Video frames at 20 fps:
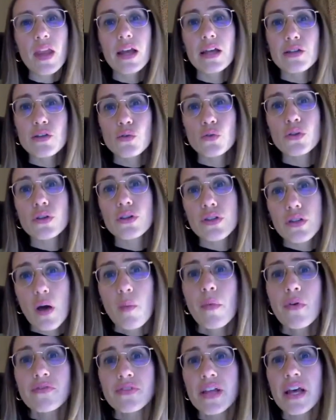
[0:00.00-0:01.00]
So
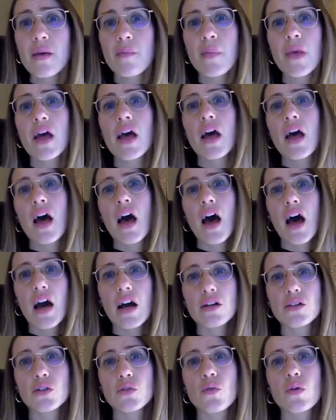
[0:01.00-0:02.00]
some of them
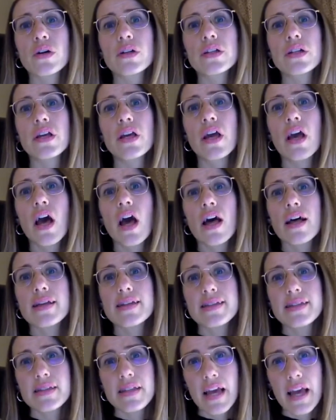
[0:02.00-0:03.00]
actually
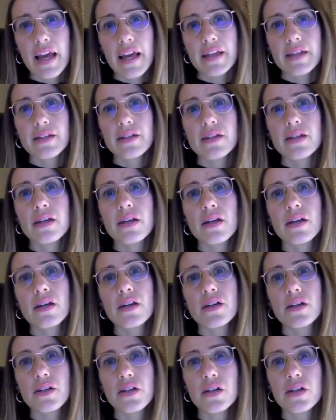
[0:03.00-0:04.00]
stayed
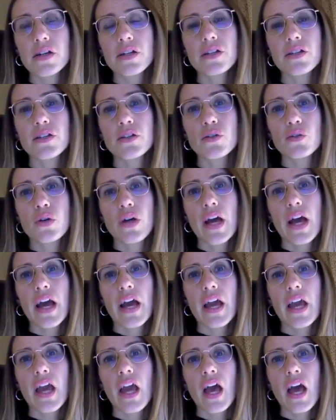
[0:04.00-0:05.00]
here in the
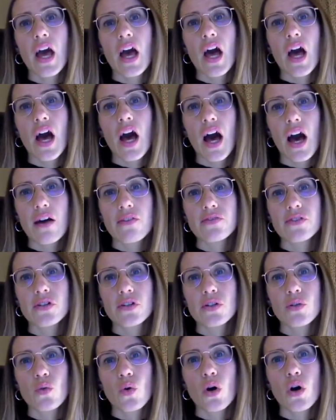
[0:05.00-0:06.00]
UK after
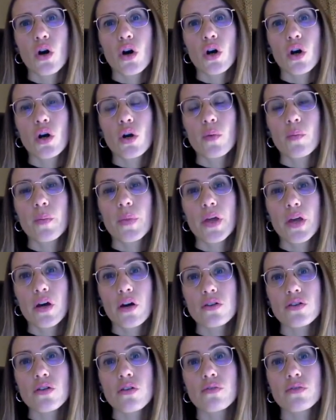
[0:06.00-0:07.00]
the war
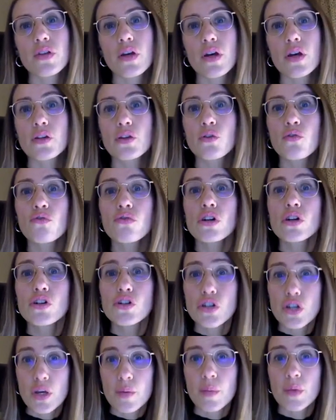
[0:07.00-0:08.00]
because of the new
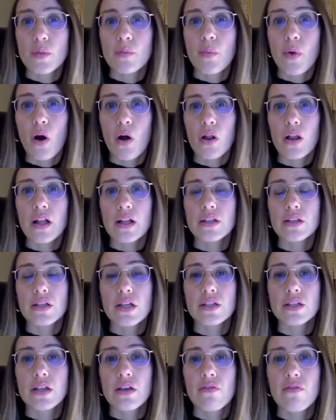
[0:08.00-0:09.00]
regime in Poland
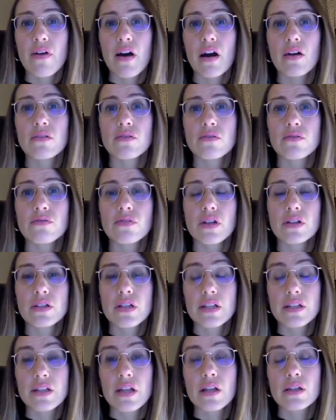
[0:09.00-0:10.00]
that they found
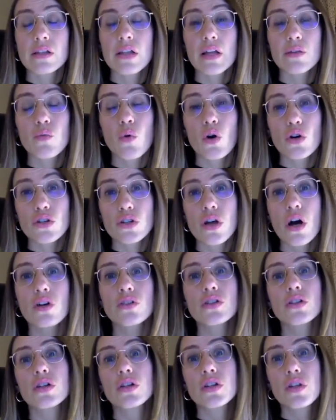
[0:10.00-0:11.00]
that was
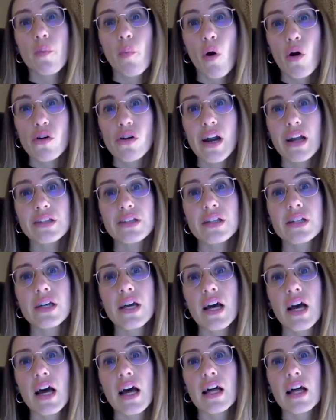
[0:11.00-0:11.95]
not democratic.